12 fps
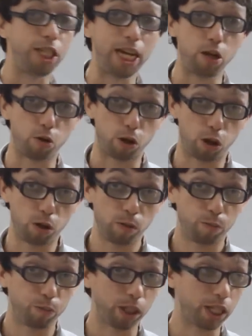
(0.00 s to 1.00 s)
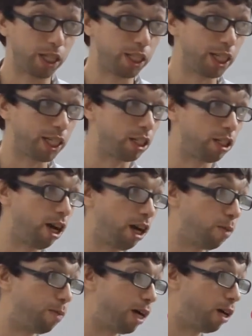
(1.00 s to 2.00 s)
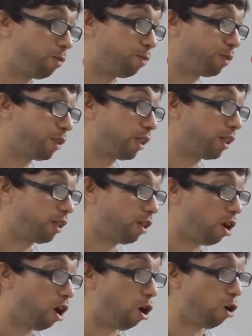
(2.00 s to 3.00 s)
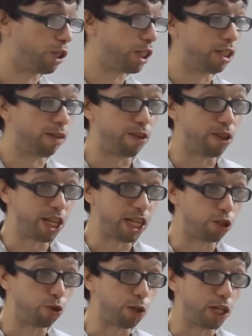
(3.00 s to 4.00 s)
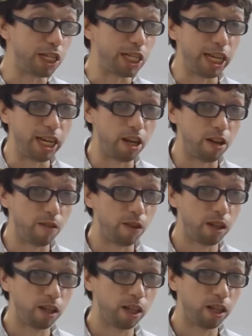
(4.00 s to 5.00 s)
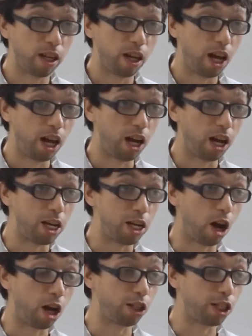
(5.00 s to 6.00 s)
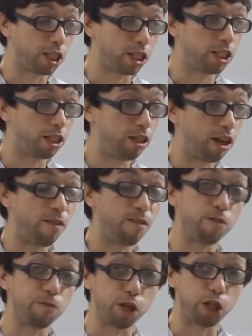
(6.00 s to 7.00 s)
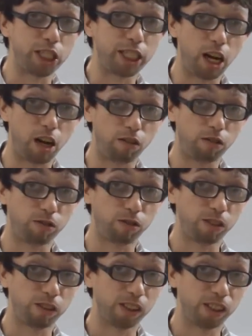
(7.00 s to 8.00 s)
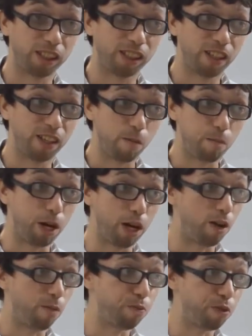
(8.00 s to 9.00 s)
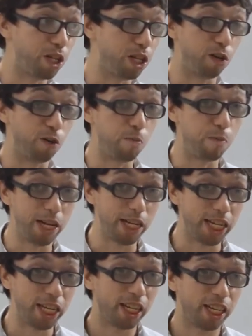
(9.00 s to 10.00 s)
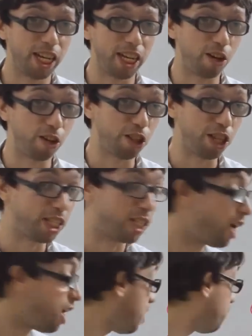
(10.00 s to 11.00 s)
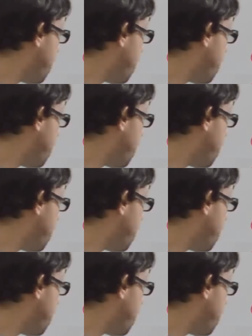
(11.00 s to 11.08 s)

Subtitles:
general because it can talk about all these different things you can give, not just stuff from yourself, but money and other things.